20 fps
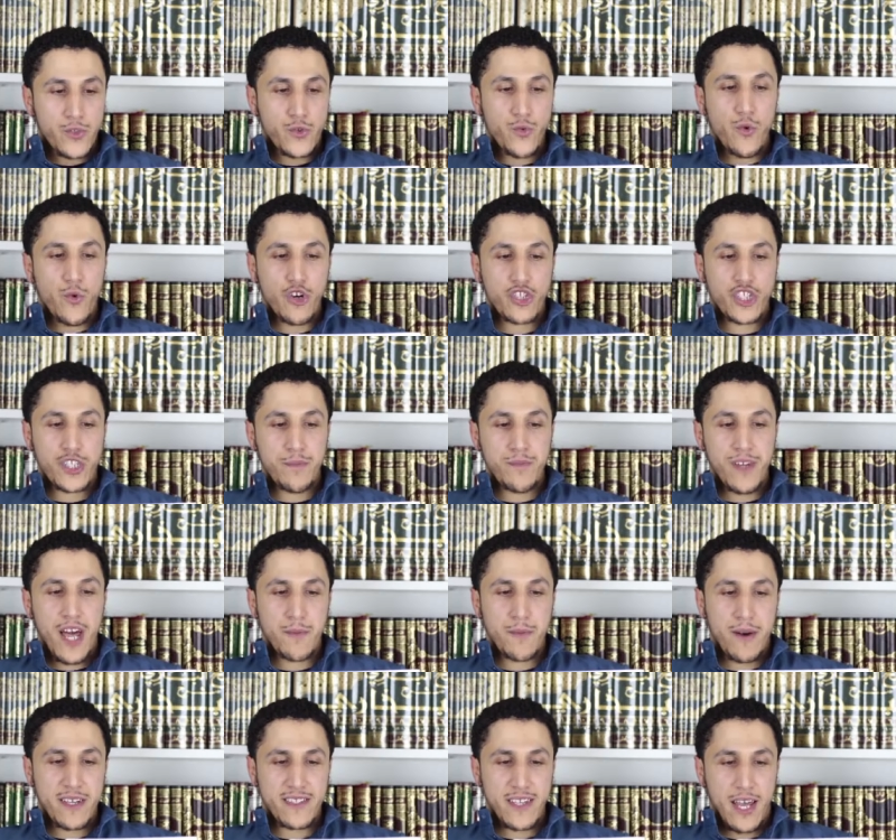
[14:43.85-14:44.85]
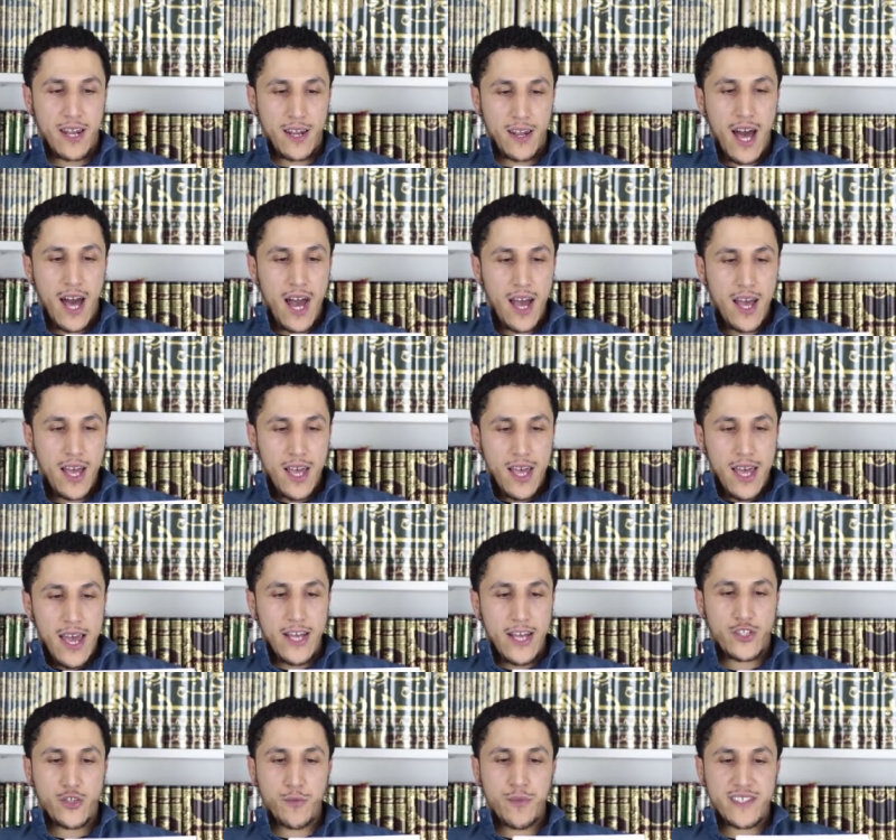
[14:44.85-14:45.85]
to worship none but Allah
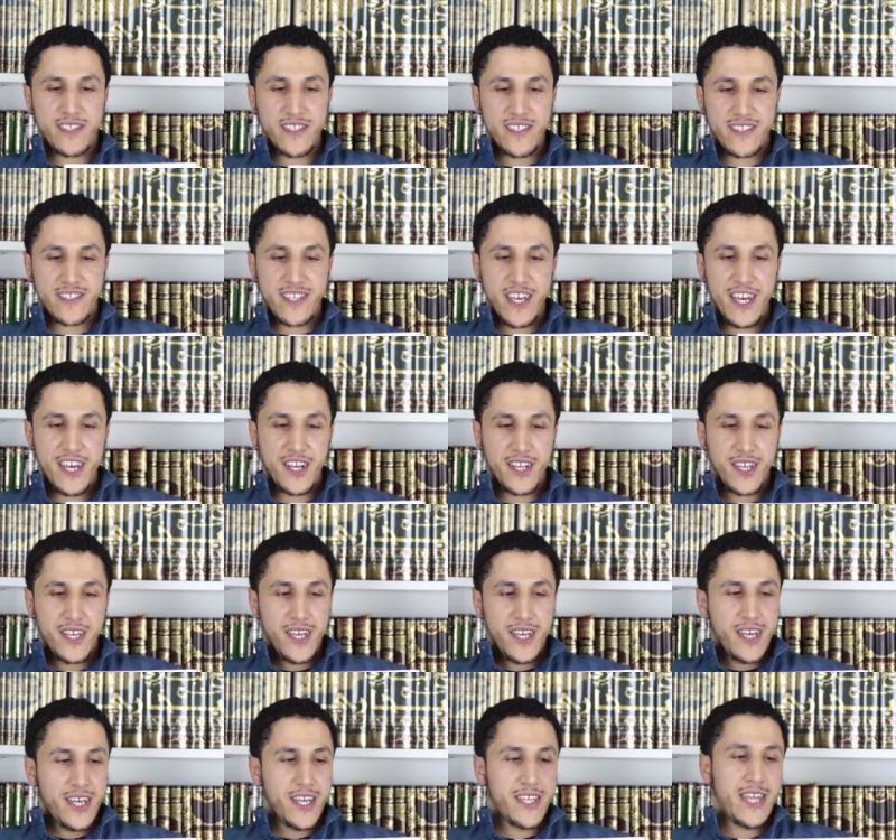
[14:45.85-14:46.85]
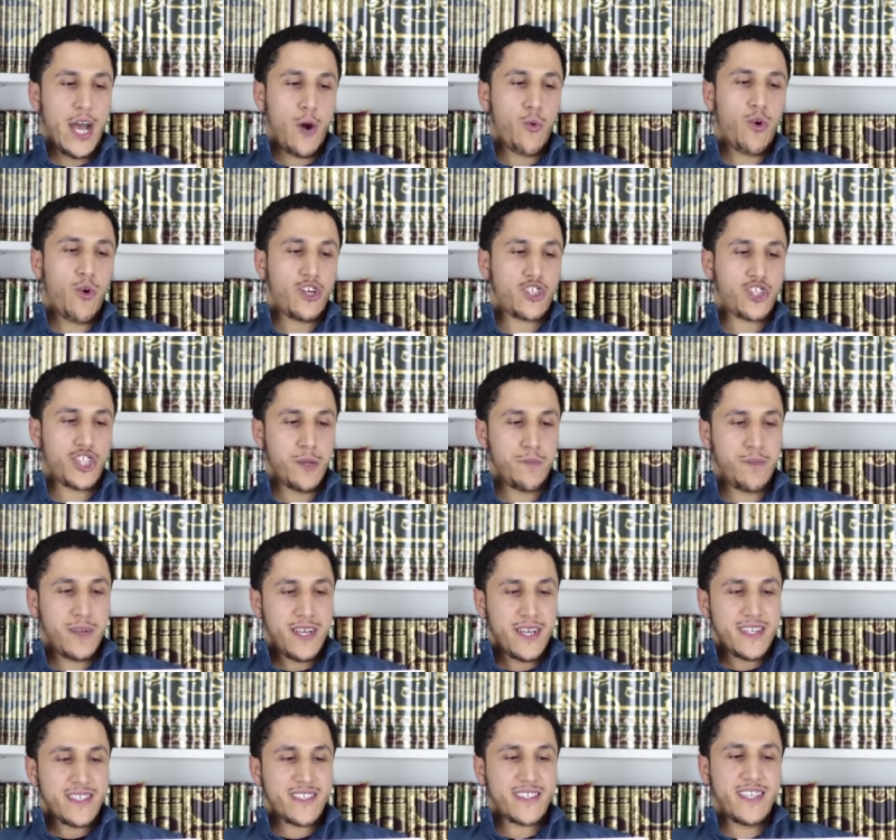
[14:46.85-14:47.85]
and to be sincere in that worship,